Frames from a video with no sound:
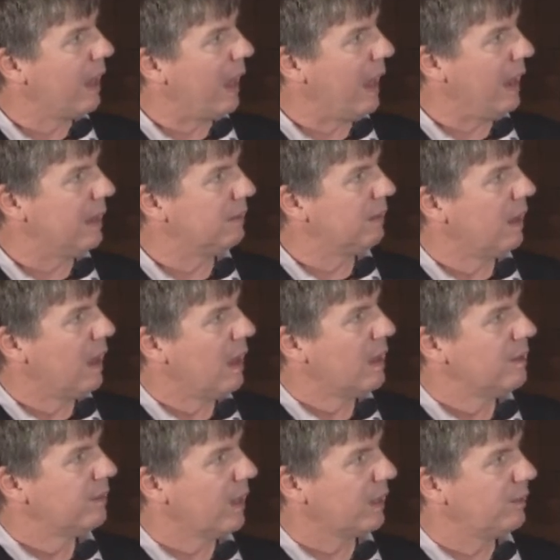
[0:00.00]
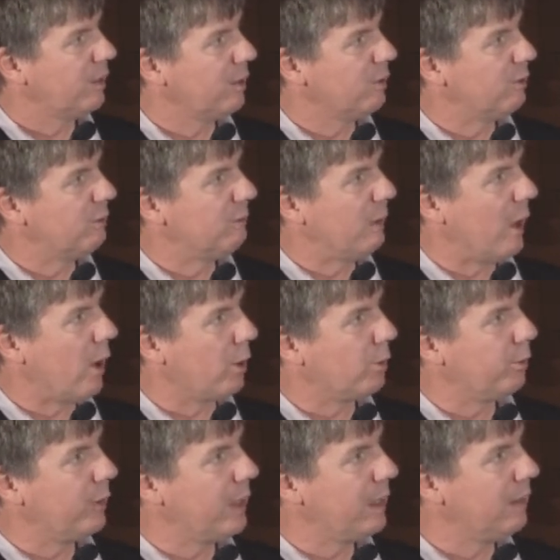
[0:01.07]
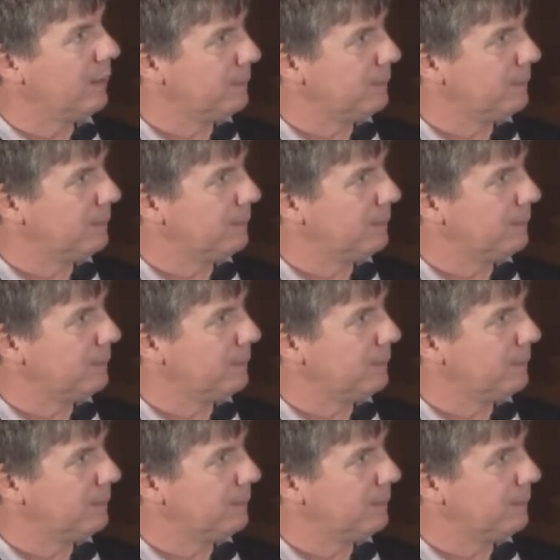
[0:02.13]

at sections from Hell Creek